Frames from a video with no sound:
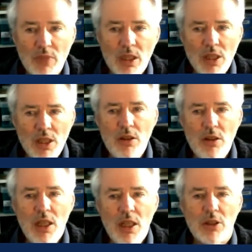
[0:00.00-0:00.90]
So
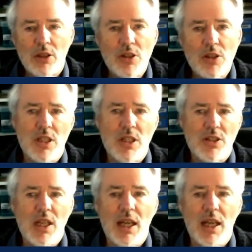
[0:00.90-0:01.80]
my question is,
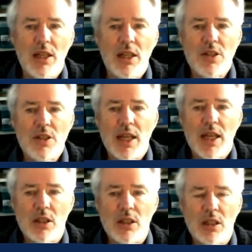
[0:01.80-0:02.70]
how does that
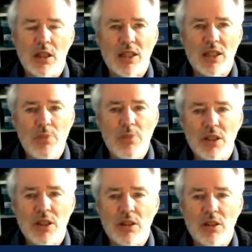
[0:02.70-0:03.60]

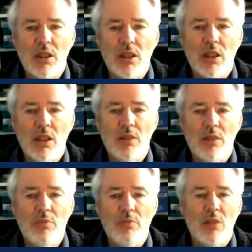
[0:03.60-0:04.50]
explicit
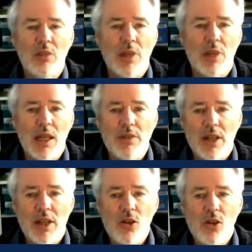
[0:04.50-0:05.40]
behaviour,
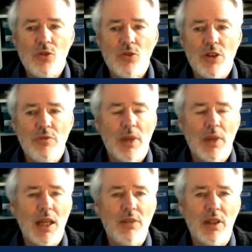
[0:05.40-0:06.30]
that goal-driven
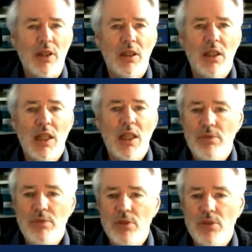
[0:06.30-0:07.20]
behaviour,
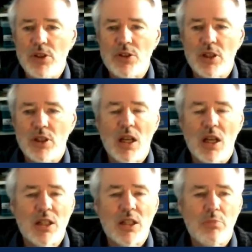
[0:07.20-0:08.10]
influence a
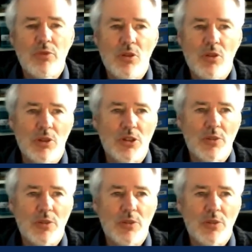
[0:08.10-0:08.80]
task performance?